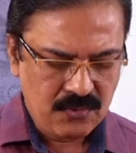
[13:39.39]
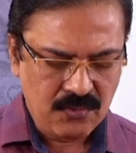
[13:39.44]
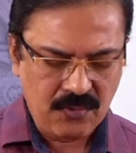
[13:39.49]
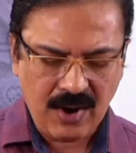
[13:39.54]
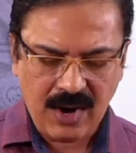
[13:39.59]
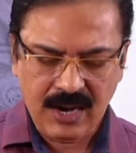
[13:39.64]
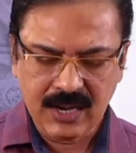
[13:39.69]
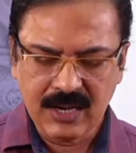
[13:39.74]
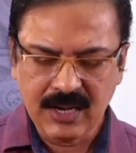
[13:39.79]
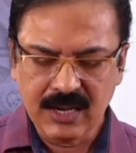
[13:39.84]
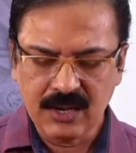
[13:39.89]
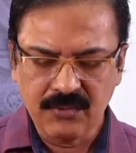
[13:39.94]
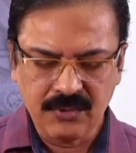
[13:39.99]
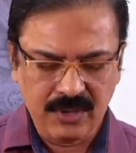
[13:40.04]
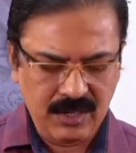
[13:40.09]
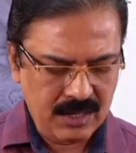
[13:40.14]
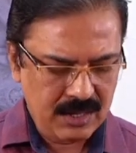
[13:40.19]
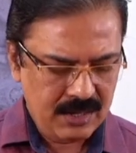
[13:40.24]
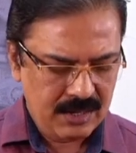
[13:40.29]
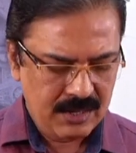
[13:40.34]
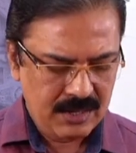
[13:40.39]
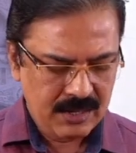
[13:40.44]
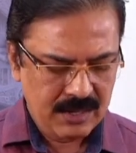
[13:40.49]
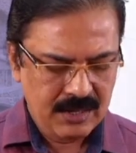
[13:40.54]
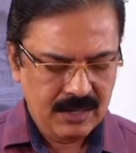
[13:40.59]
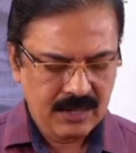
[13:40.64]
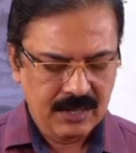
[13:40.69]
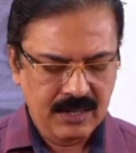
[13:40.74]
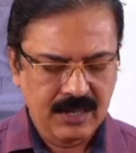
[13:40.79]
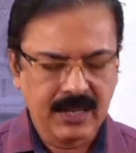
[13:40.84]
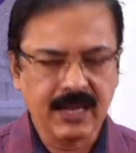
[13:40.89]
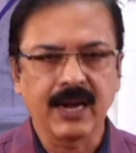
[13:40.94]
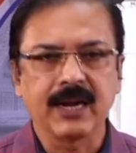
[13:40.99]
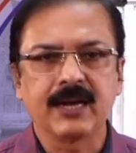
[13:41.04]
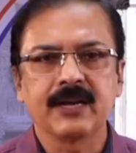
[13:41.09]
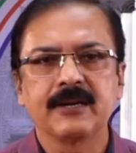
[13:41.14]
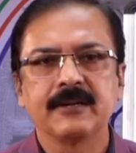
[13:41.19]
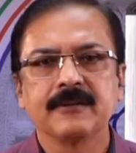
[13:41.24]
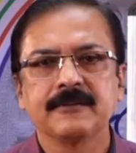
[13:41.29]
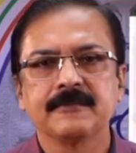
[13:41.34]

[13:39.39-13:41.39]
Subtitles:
what did we get?